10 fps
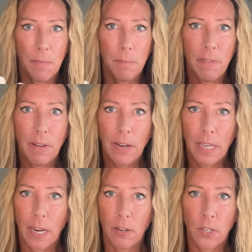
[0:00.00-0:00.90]
Be very
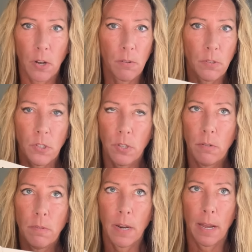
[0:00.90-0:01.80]
careful. Do
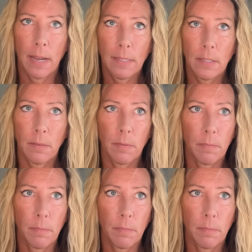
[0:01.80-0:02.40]
not